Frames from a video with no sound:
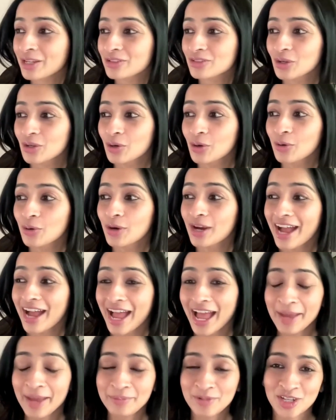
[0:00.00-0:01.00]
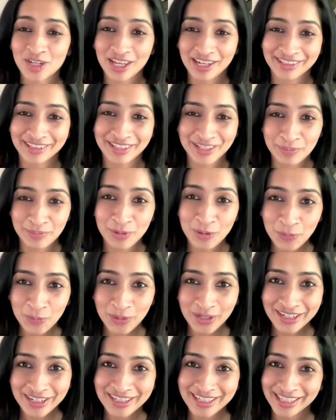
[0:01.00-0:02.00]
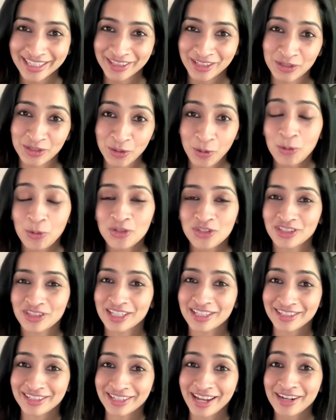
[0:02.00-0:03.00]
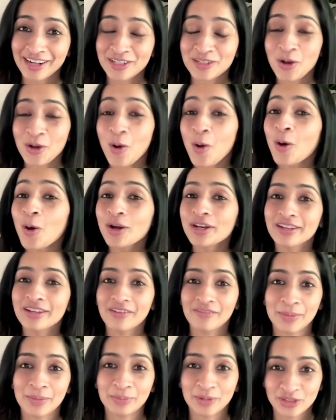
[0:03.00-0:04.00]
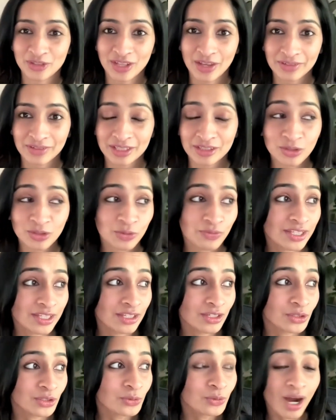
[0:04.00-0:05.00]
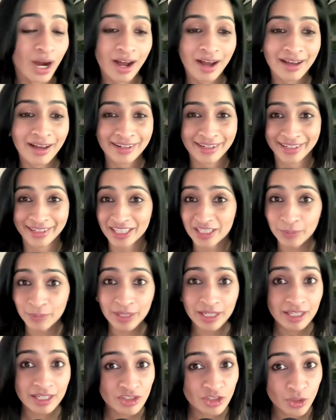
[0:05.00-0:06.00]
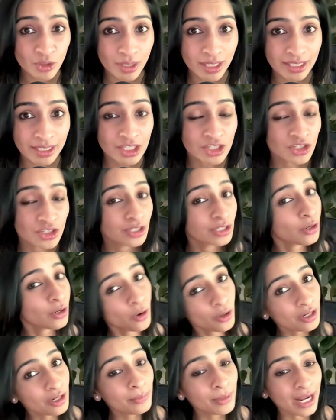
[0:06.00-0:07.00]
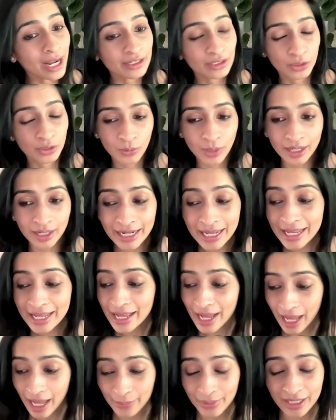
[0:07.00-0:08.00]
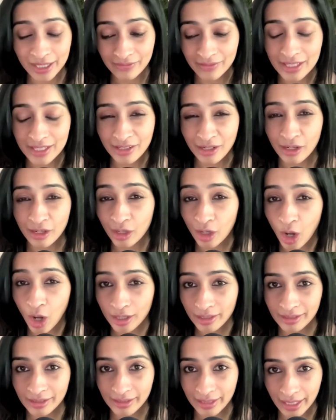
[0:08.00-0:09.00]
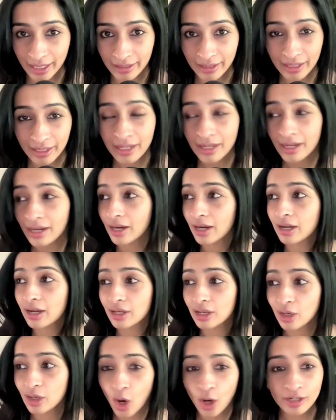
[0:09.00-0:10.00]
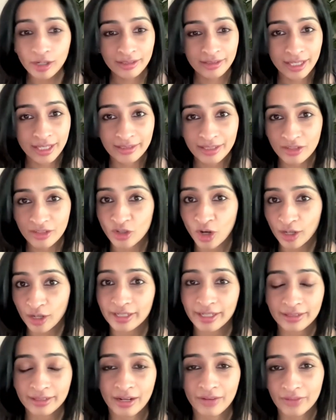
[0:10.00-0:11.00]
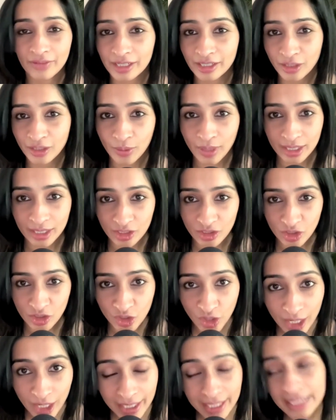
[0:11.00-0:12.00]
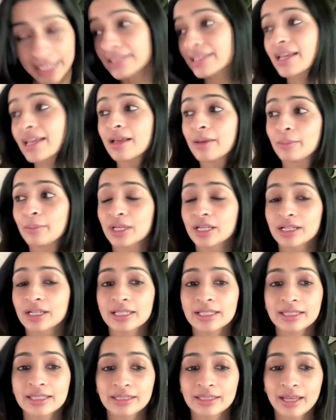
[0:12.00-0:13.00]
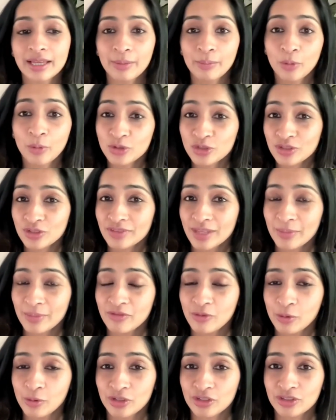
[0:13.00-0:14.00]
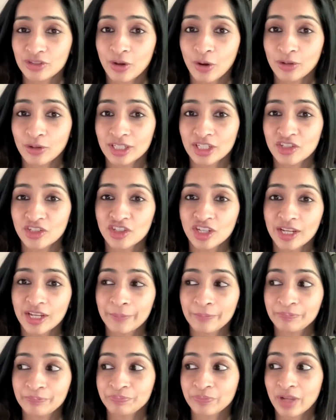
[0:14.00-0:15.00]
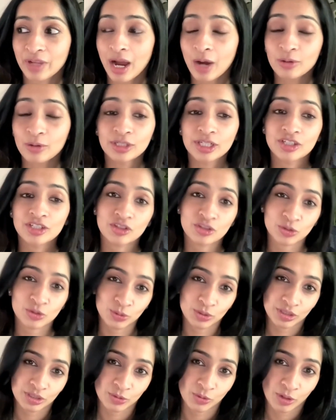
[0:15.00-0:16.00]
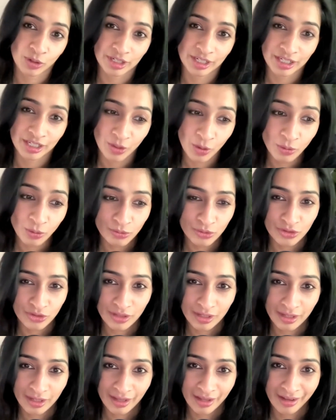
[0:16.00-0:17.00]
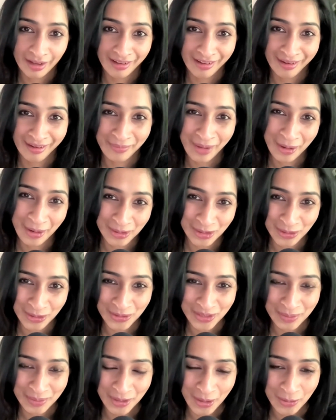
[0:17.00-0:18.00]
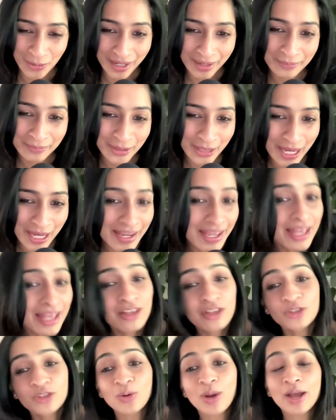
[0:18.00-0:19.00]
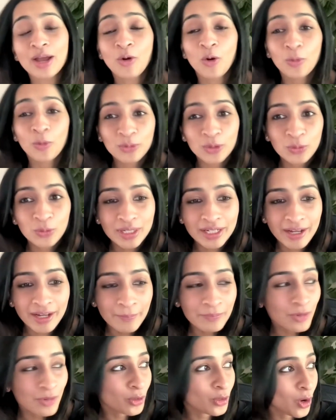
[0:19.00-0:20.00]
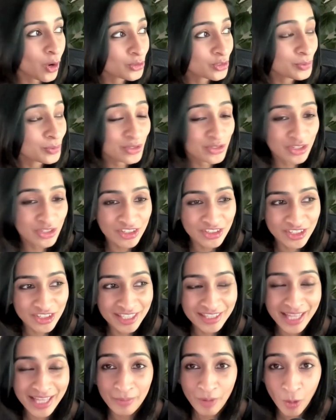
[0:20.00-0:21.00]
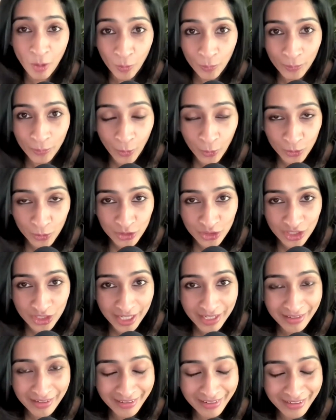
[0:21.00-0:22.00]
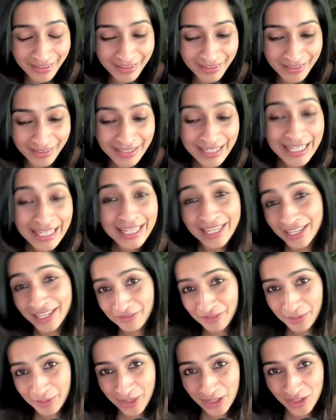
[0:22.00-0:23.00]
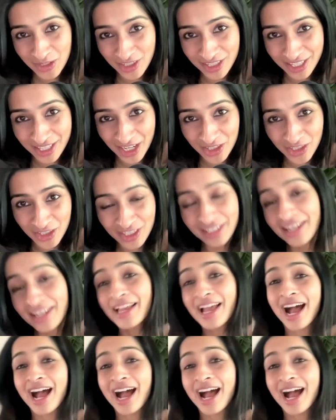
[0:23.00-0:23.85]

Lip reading: So I'm sharing this blueprint in this course that starts on November 7th. So whether you are an experienced yoga teacher or a brand new one, I believe there's a lot in there, a lot that does not get covered in yoga teacher trainings because most of them focus on teaching how to teach a student who already knows how to do some yoga. Okay. So I hope you will come on October 16th. I'm hosting a information session.